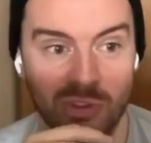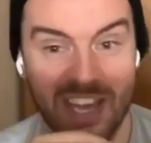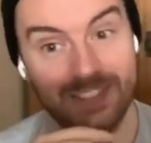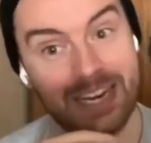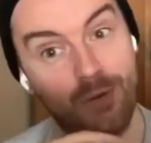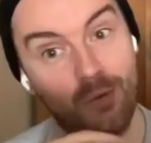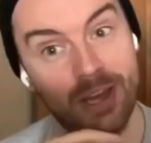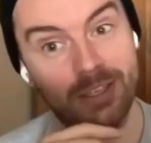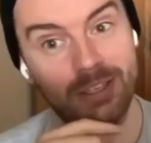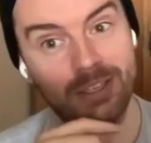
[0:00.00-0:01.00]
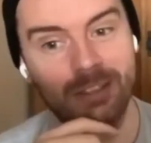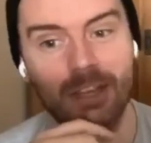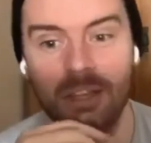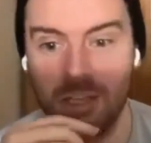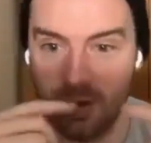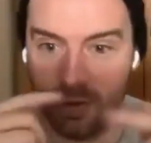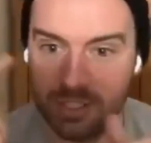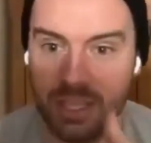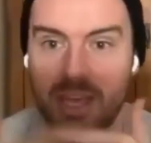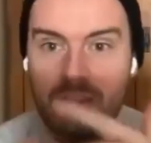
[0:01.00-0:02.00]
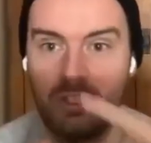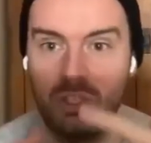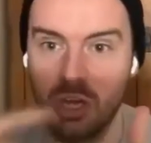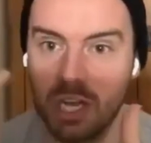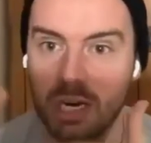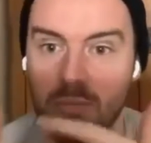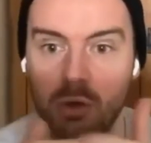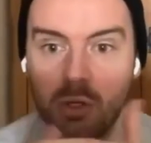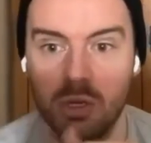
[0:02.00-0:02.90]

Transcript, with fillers: Well, that's now waste you know is there that circular yeah.